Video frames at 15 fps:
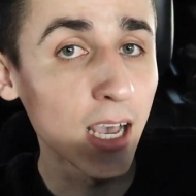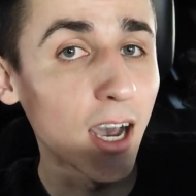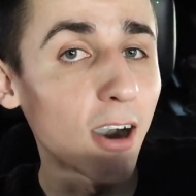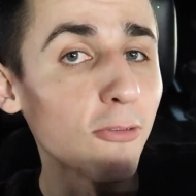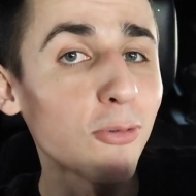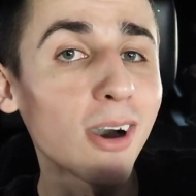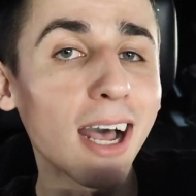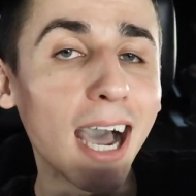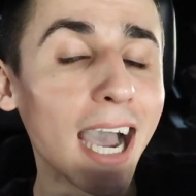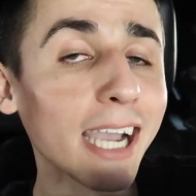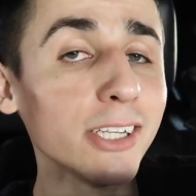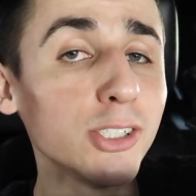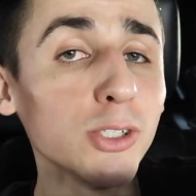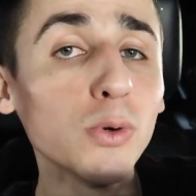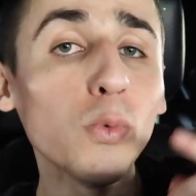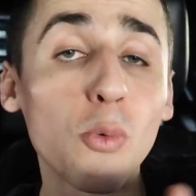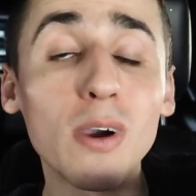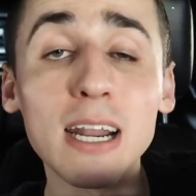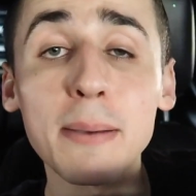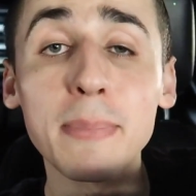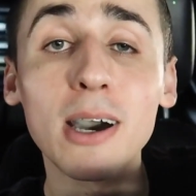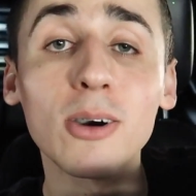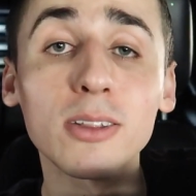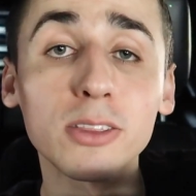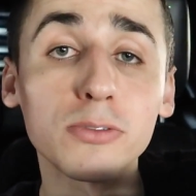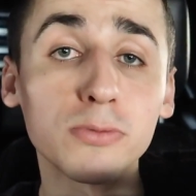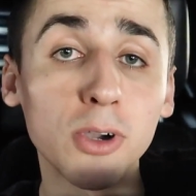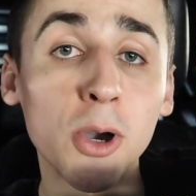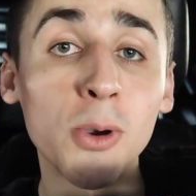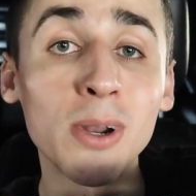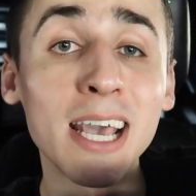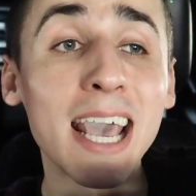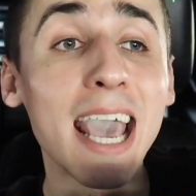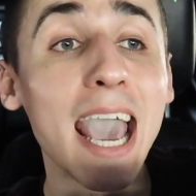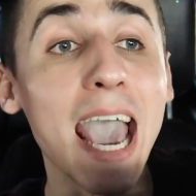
of what I do when I'm out on the road